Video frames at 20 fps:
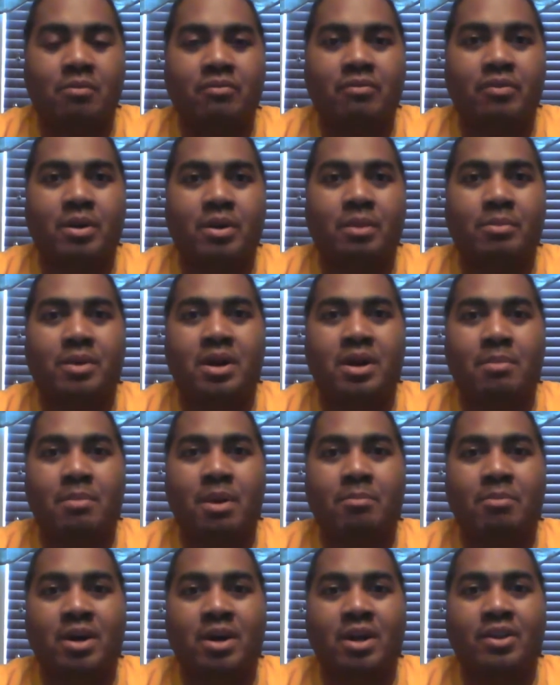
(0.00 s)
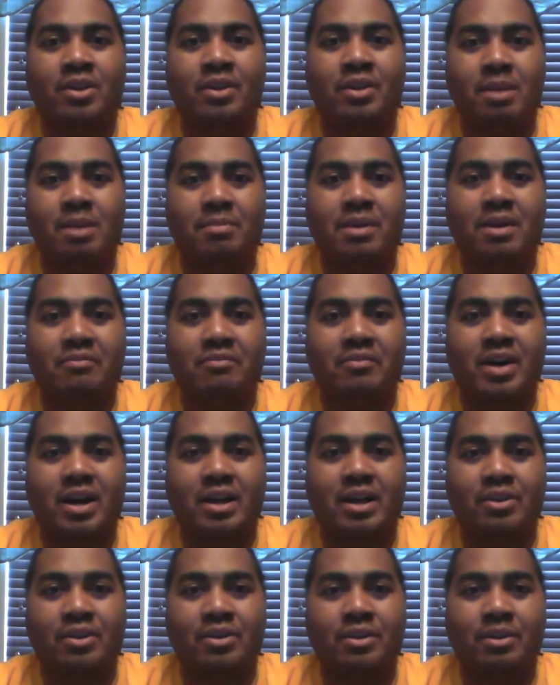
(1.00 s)
from my mother and my
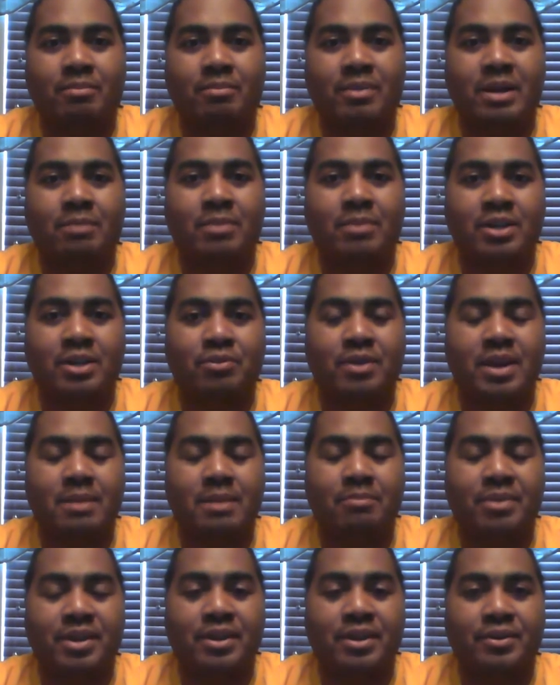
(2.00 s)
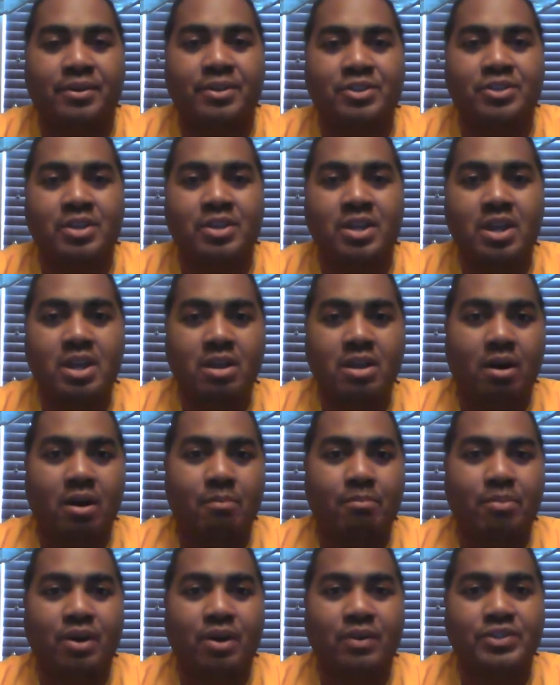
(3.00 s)
father and my grandparents
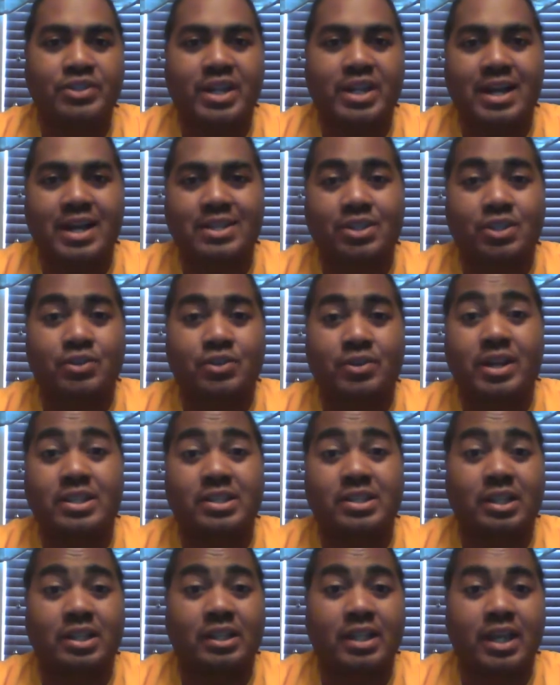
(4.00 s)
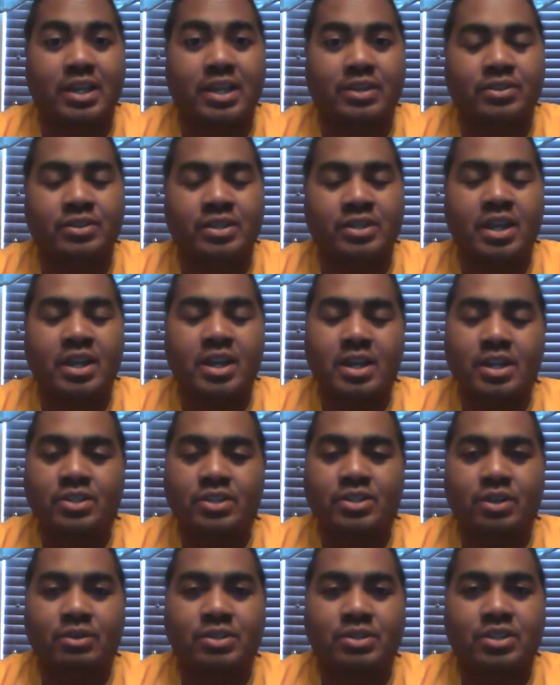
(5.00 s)
on both sides of Tricentennial Lightners.
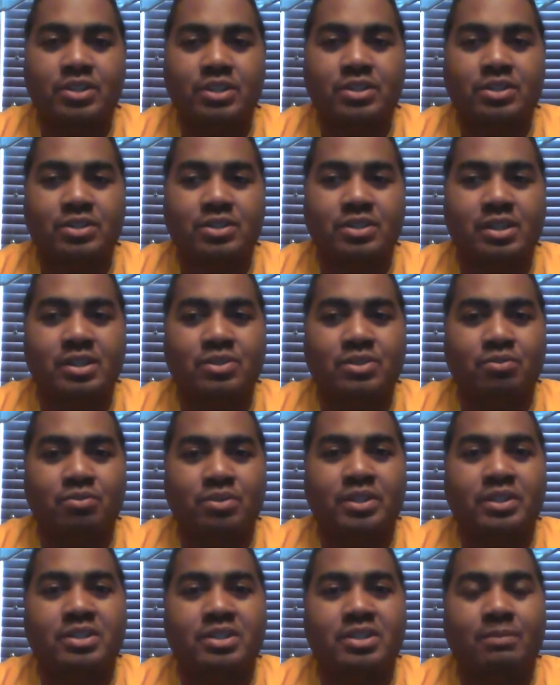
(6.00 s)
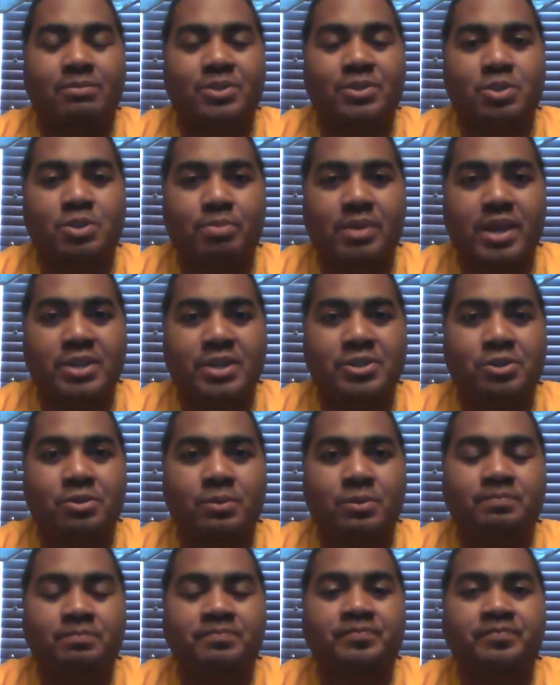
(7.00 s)
So it's really something
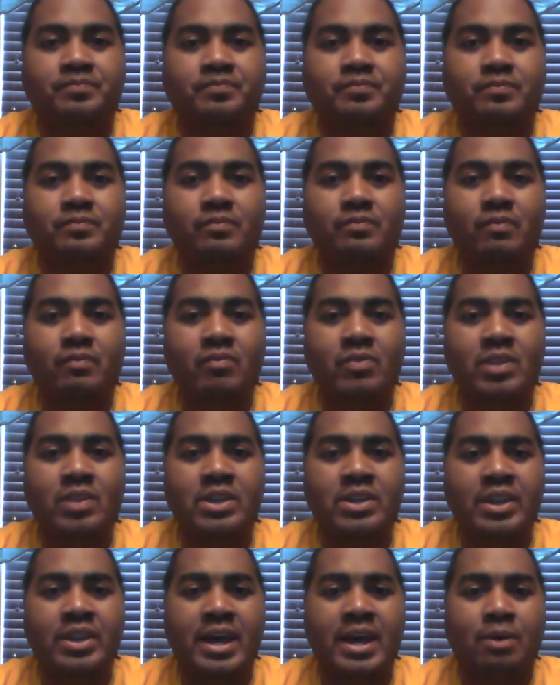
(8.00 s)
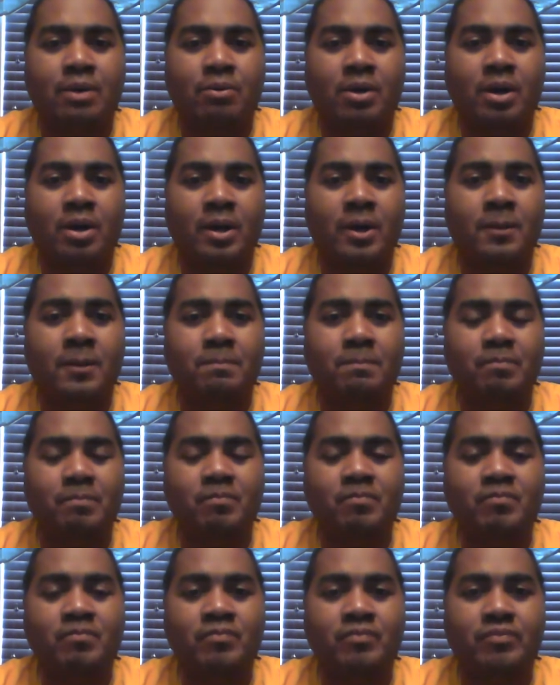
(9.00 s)
special. Now,
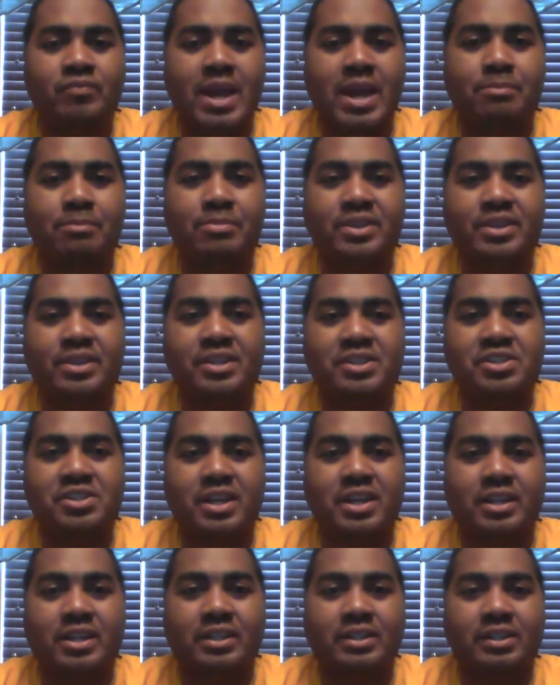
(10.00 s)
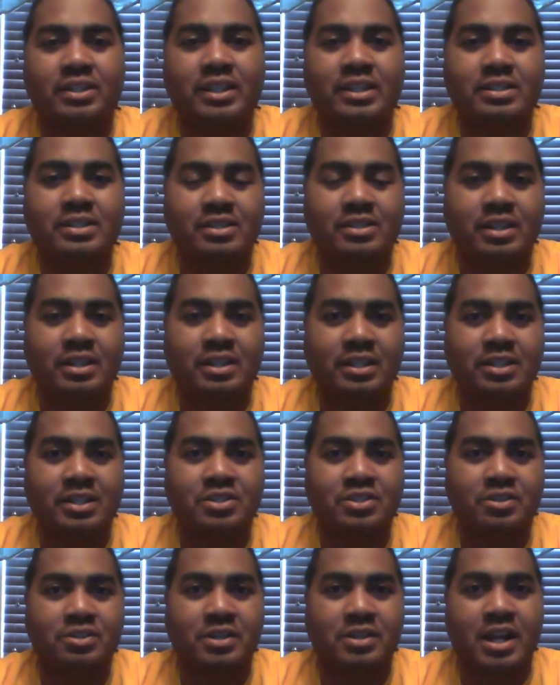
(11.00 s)
that being stated, let's
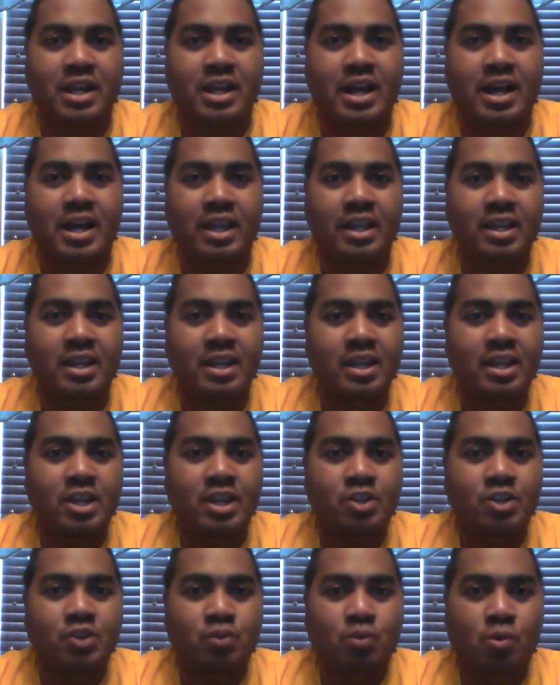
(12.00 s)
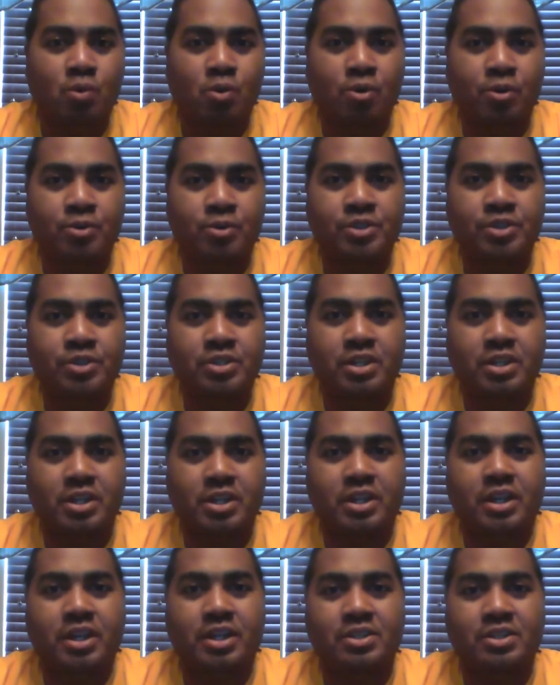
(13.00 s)
turn an eye towards
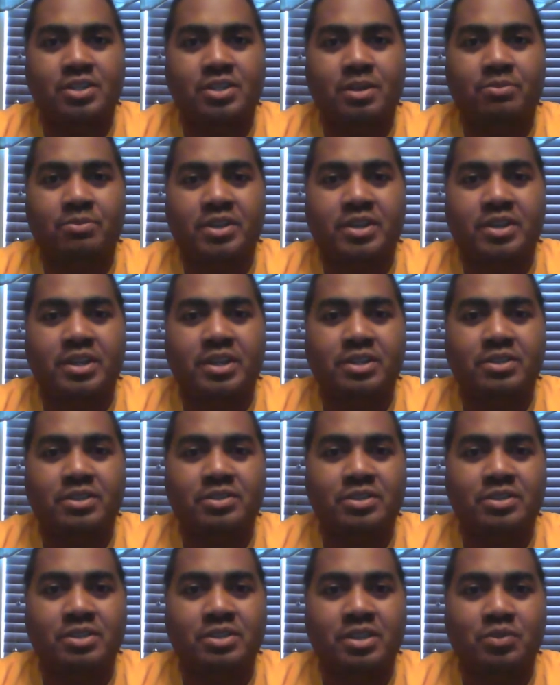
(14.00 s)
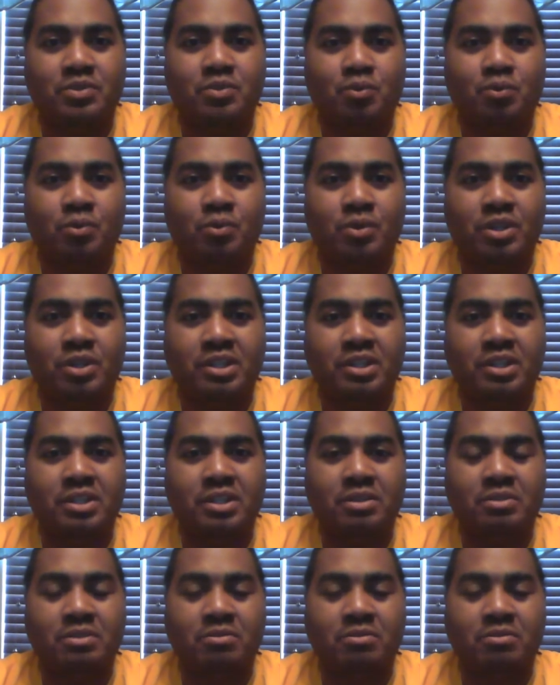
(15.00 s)
something that has really